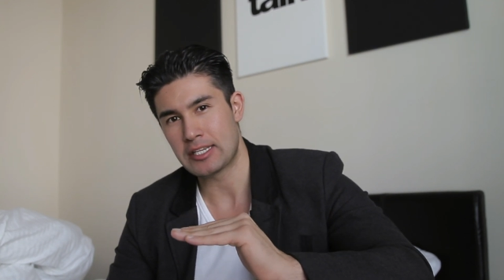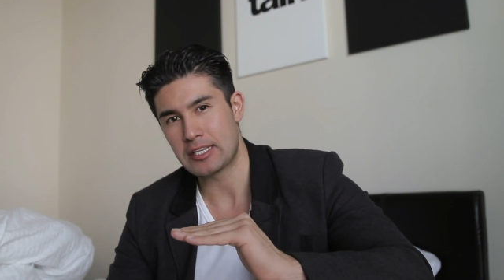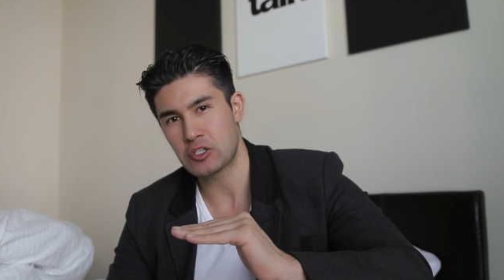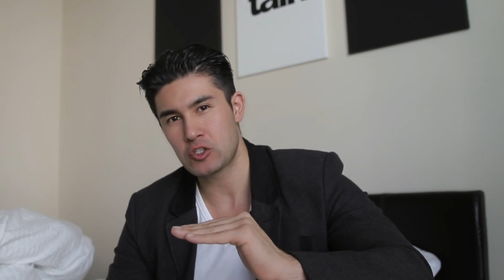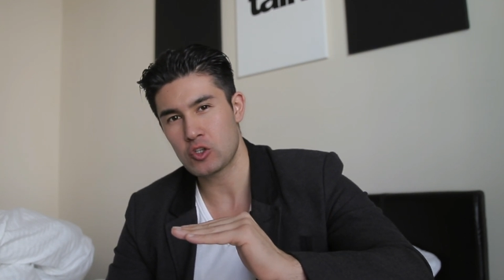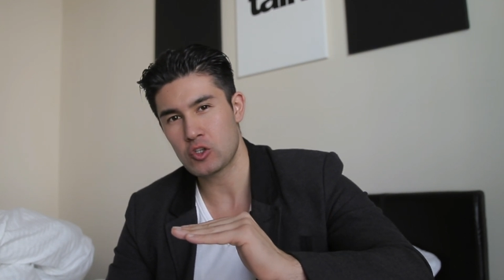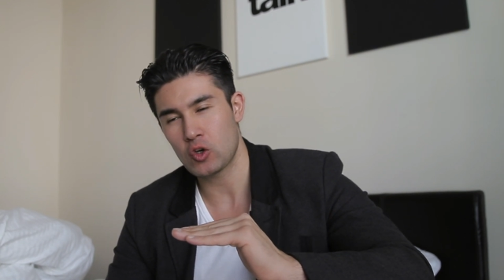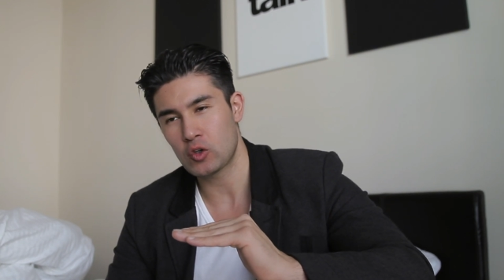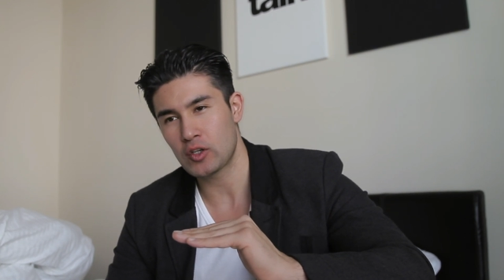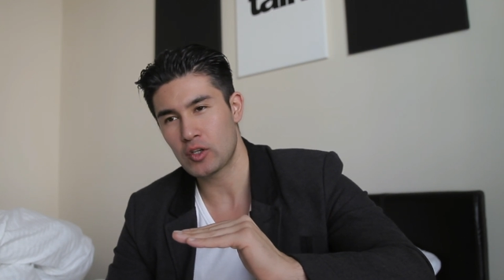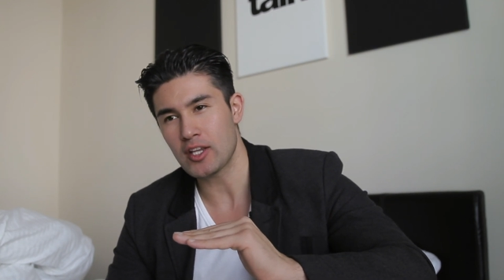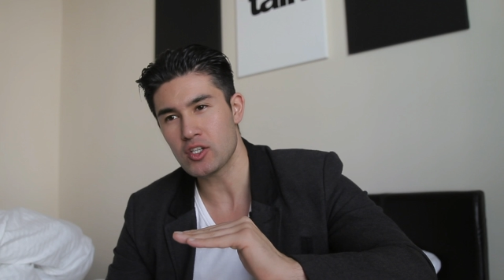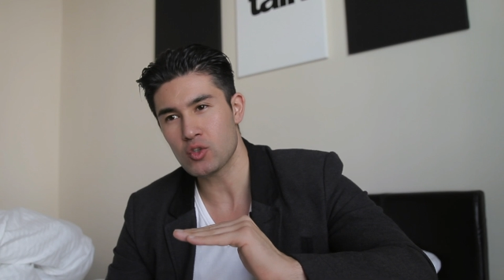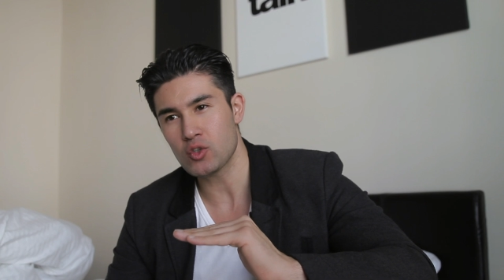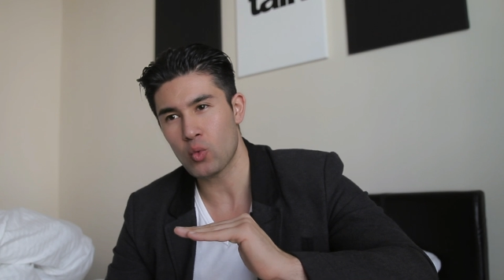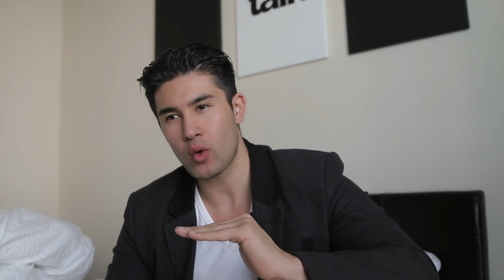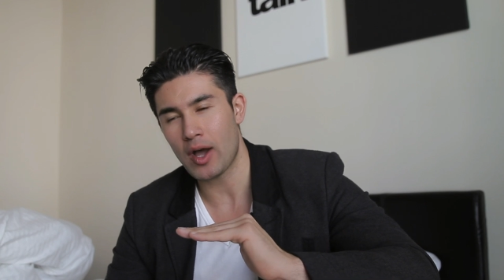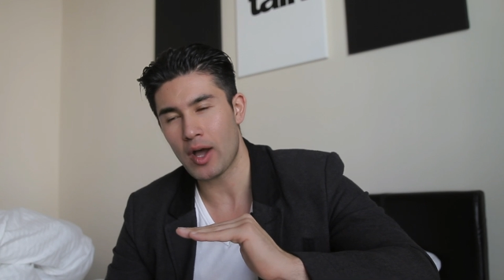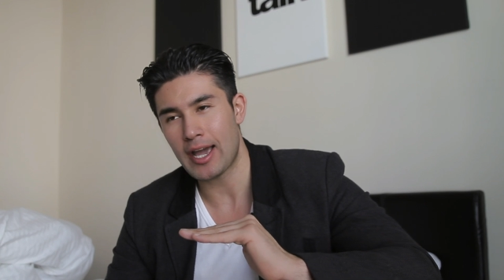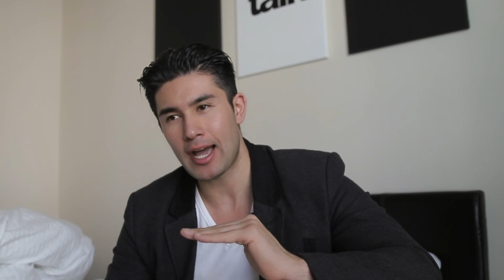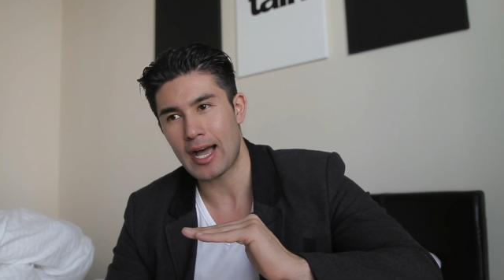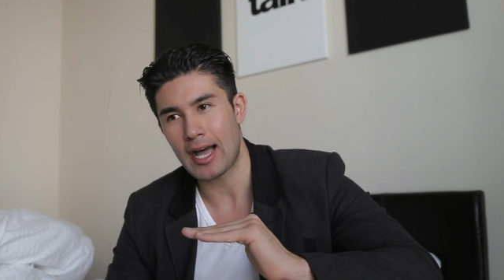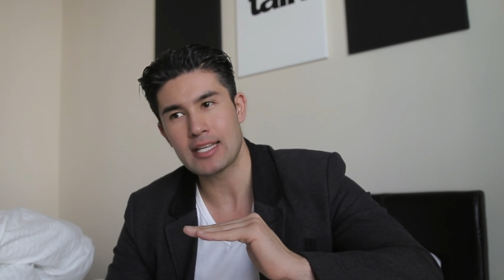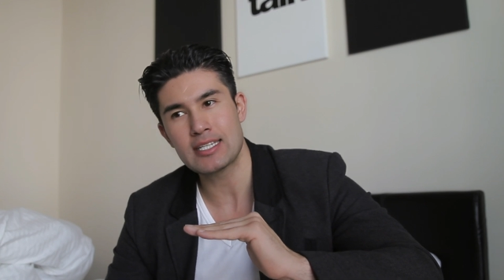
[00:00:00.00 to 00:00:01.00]
So that's
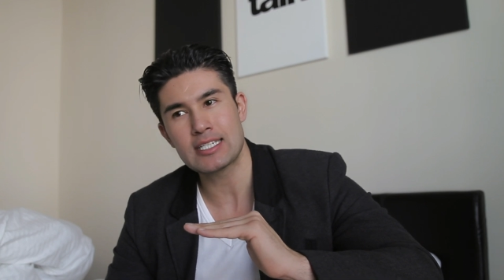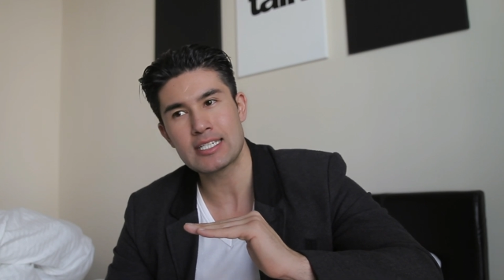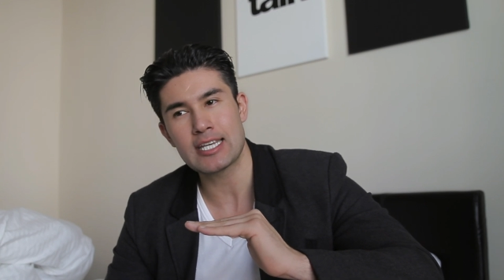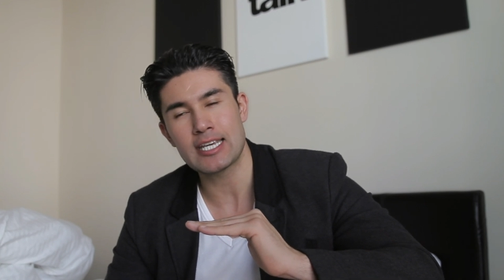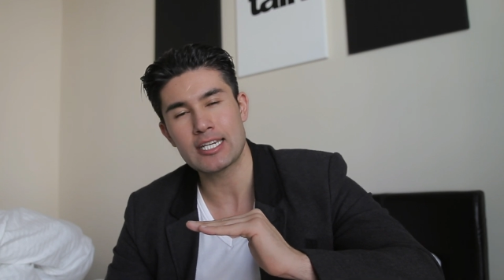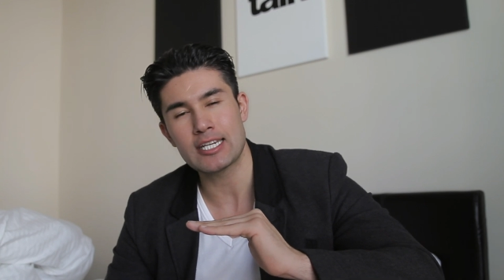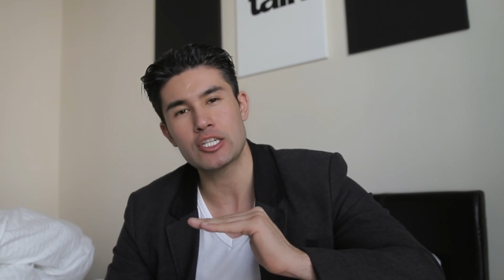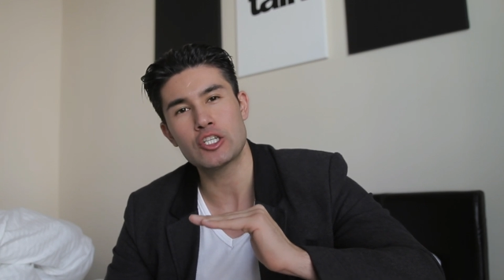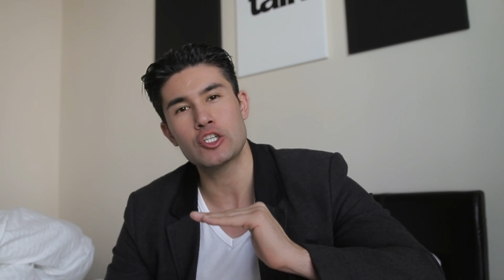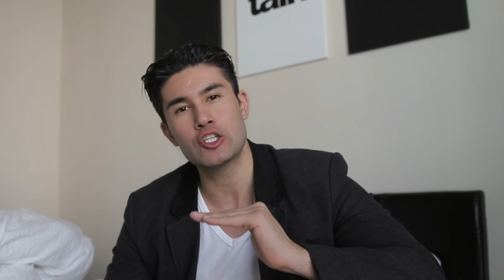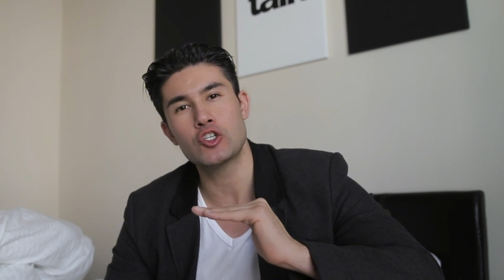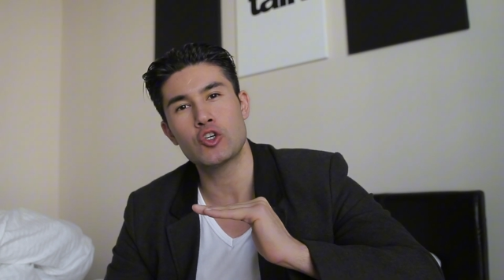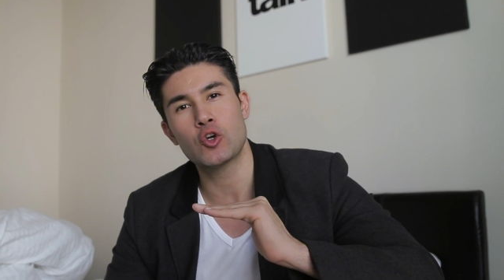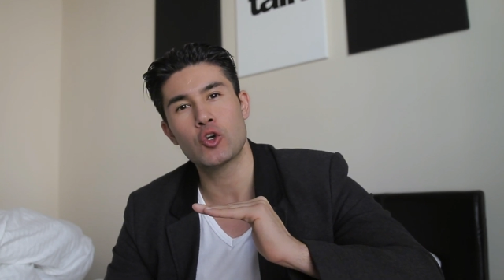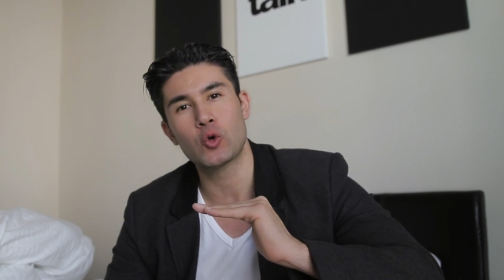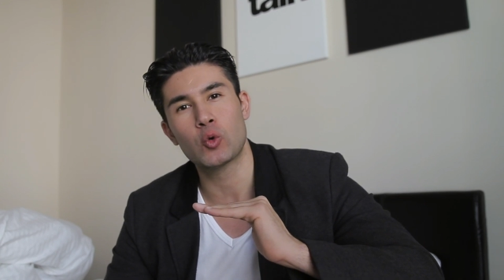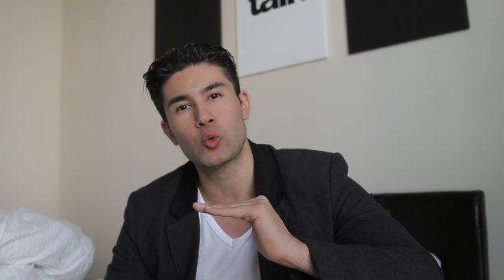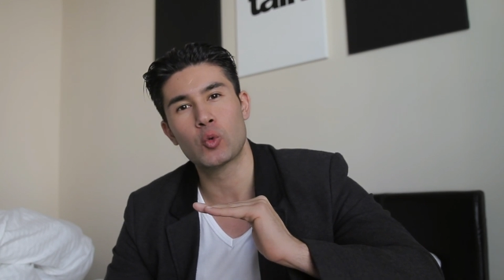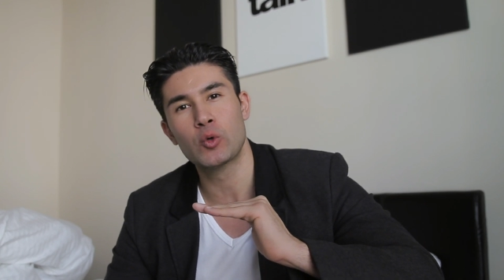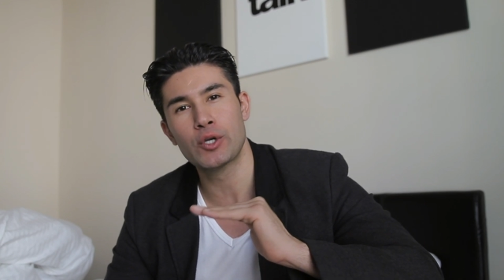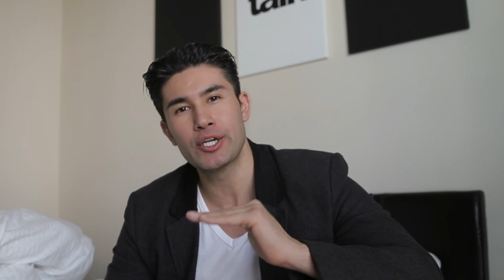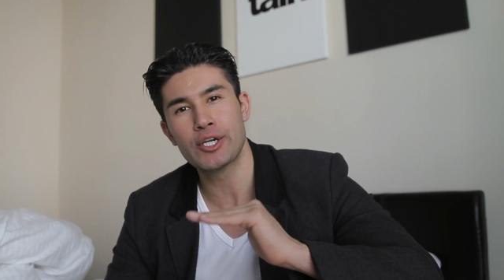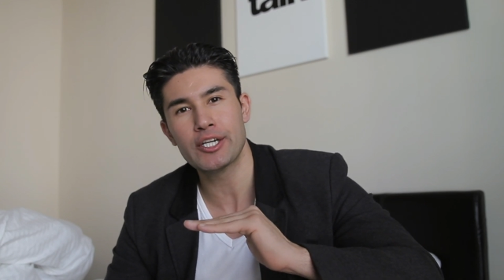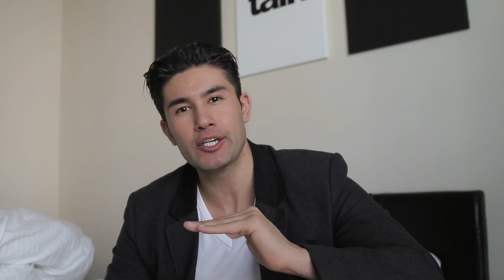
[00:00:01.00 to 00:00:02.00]
why I said
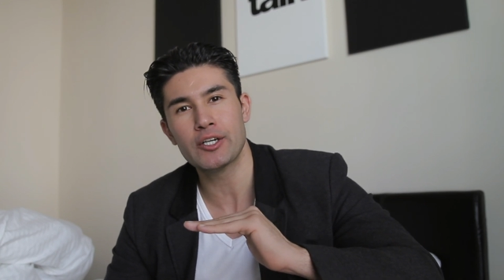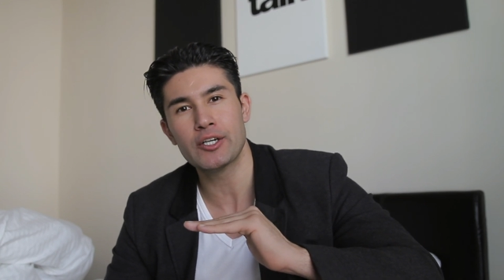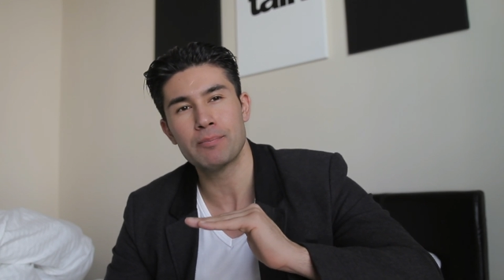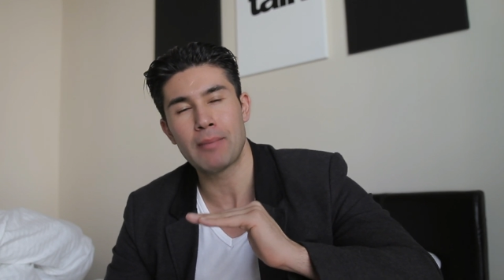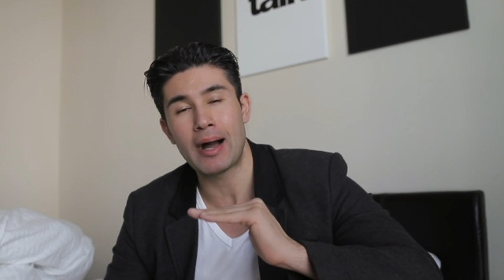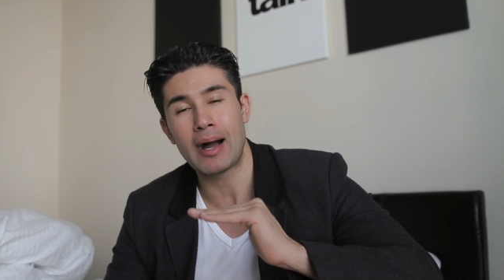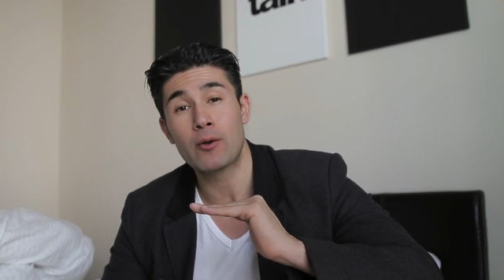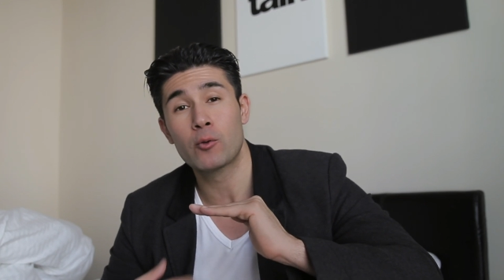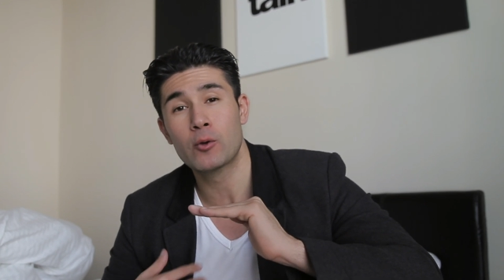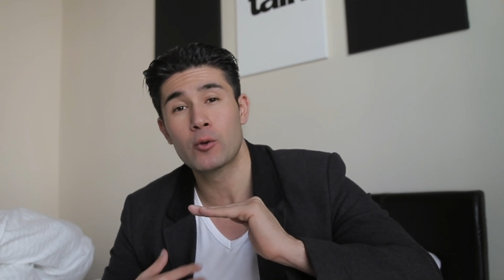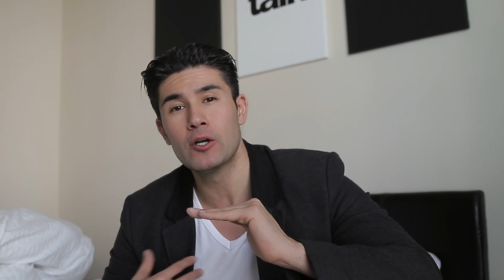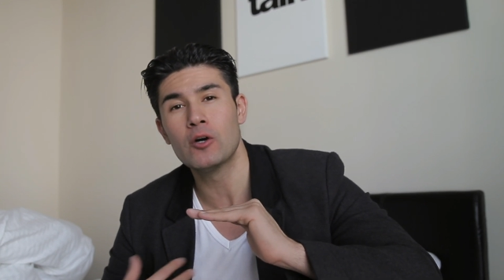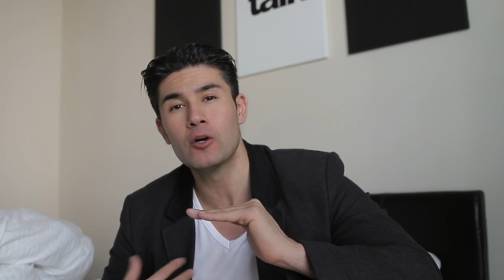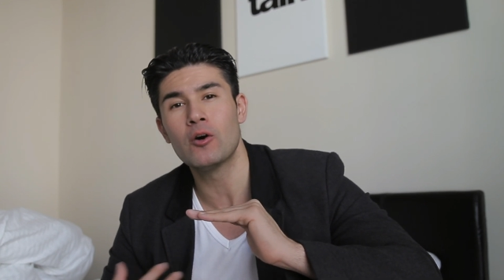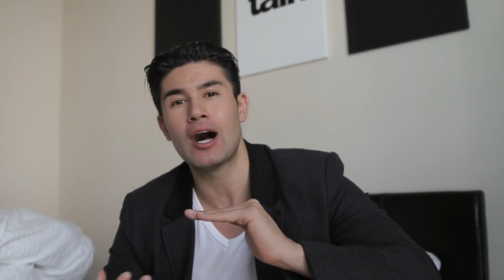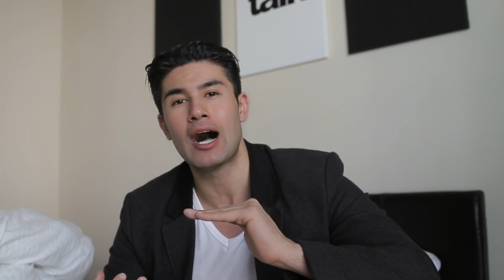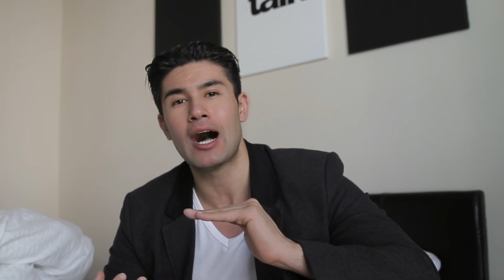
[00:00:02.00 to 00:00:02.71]
my real